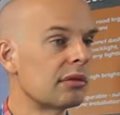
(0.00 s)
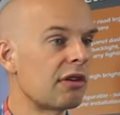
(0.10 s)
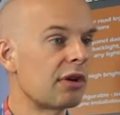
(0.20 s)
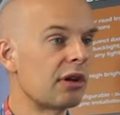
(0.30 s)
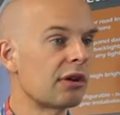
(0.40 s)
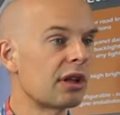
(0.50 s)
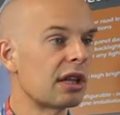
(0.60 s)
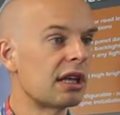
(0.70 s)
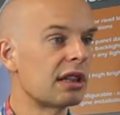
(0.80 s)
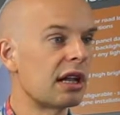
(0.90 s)
if you look at
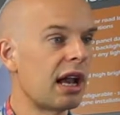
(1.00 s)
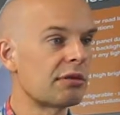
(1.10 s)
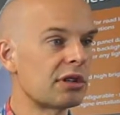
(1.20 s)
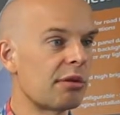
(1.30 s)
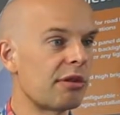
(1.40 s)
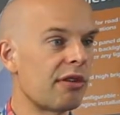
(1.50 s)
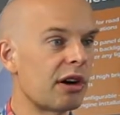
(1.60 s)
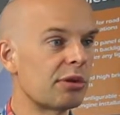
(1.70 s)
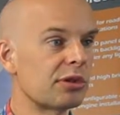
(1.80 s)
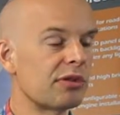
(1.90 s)
the lap timing
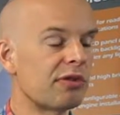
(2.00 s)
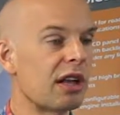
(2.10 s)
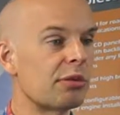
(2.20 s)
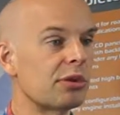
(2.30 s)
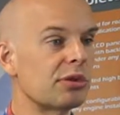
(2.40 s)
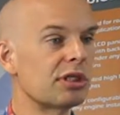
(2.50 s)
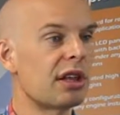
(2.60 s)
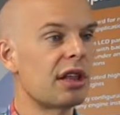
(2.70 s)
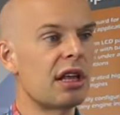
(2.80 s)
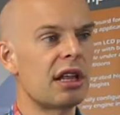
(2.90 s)
variables available,
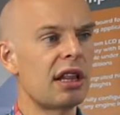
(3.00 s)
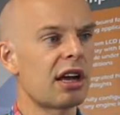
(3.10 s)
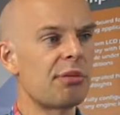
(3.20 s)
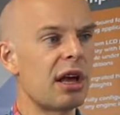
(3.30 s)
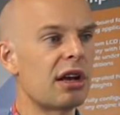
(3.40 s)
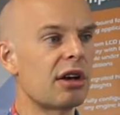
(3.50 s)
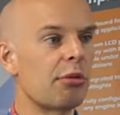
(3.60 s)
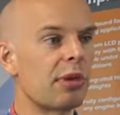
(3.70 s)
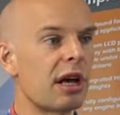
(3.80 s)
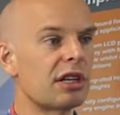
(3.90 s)
so that can be any
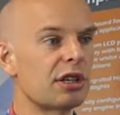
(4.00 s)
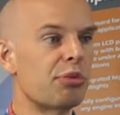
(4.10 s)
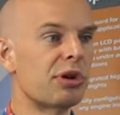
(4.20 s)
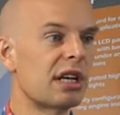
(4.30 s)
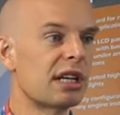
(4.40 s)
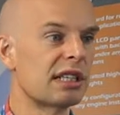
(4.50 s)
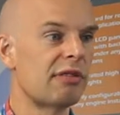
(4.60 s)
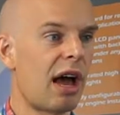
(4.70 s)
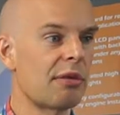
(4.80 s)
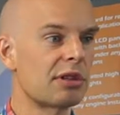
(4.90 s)
combination of predictive
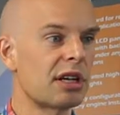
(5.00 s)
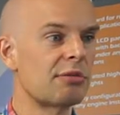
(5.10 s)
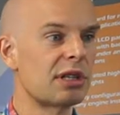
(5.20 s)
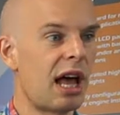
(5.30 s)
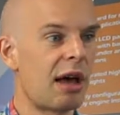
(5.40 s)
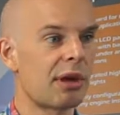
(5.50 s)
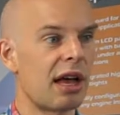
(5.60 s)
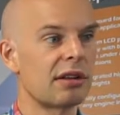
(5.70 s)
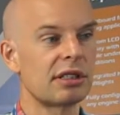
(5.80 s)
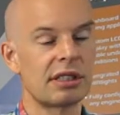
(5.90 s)
lap times, lap
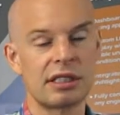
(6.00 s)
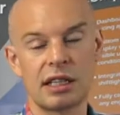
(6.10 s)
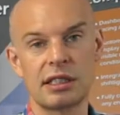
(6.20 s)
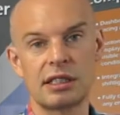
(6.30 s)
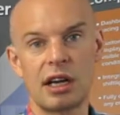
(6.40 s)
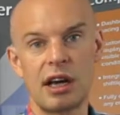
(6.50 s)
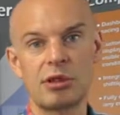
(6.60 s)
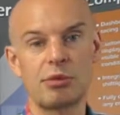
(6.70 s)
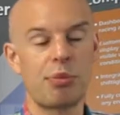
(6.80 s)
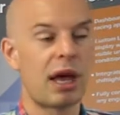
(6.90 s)
counters, sector
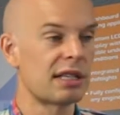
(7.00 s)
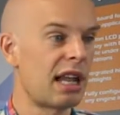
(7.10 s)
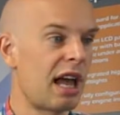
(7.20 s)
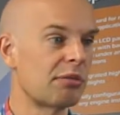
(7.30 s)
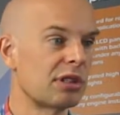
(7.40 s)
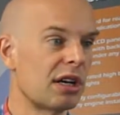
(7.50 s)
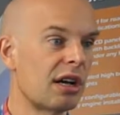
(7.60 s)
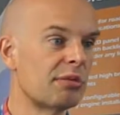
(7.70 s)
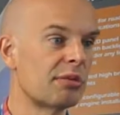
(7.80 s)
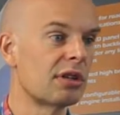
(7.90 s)
timers, best lap
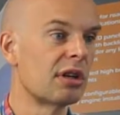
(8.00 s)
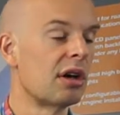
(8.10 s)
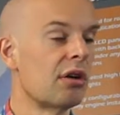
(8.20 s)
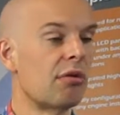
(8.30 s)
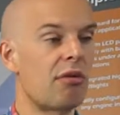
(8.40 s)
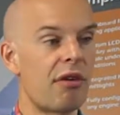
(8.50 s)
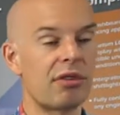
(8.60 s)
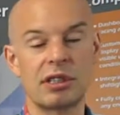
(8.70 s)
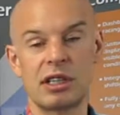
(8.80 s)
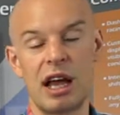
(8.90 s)
times,
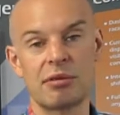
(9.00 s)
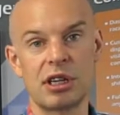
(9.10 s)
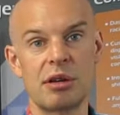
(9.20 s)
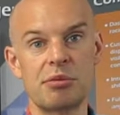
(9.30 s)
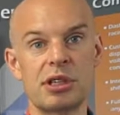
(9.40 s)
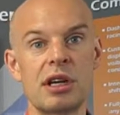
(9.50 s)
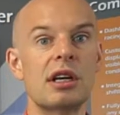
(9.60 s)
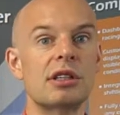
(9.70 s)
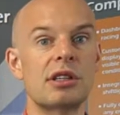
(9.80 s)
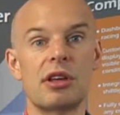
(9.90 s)
reference lap times.
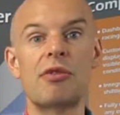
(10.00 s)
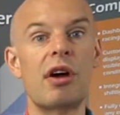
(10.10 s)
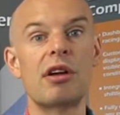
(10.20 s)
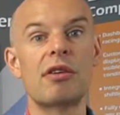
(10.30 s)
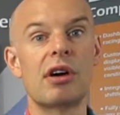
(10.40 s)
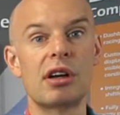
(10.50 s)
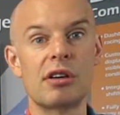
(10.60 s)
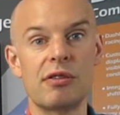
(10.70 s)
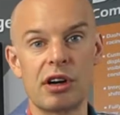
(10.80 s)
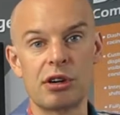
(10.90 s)
So it's very, very
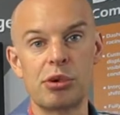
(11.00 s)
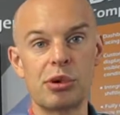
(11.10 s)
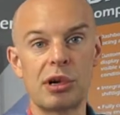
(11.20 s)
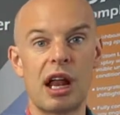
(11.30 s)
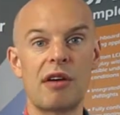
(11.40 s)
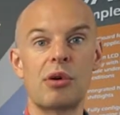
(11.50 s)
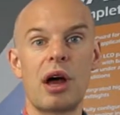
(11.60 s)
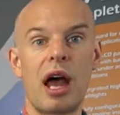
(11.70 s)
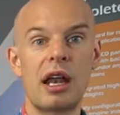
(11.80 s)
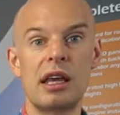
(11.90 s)
configurable. You can have
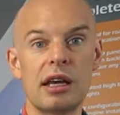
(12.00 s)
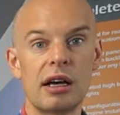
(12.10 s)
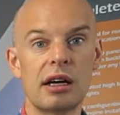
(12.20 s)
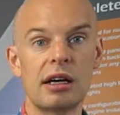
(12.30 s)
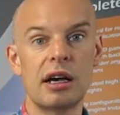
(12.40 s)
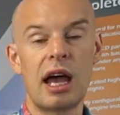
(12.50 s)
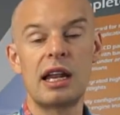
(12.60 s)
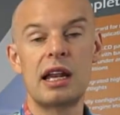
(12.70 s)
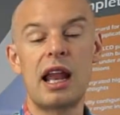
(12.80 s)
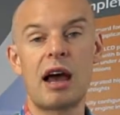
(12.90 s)

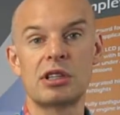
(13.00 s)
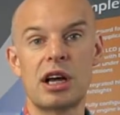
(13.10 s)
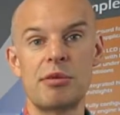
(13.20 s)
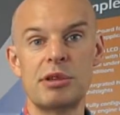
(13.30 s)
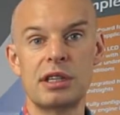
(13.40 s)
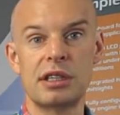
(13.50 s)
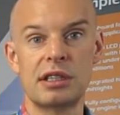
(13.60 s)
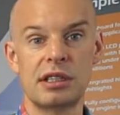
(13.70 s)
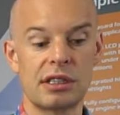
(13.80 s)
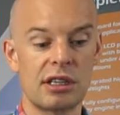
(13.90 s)
any lap timing
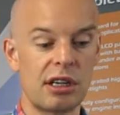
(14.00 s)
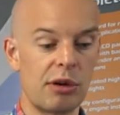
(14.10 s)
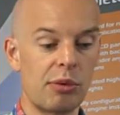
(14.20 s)
statistics that you